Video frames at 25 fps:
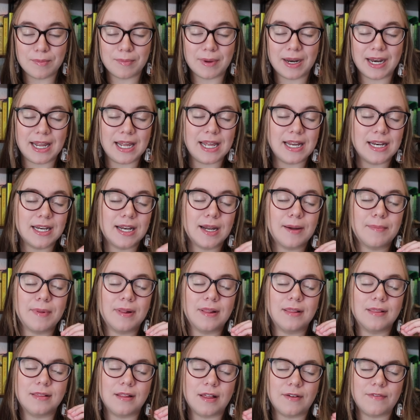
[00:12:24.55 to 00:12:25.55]
but I ended up
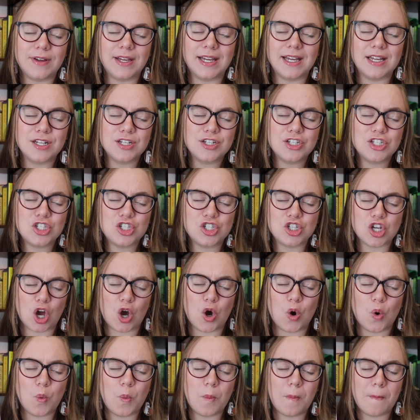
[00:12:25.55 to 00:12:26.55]
loving it
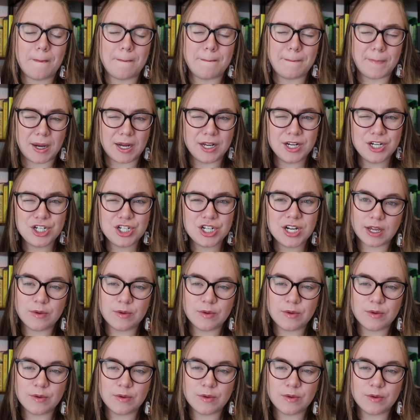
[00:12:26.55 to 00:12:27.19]
so much.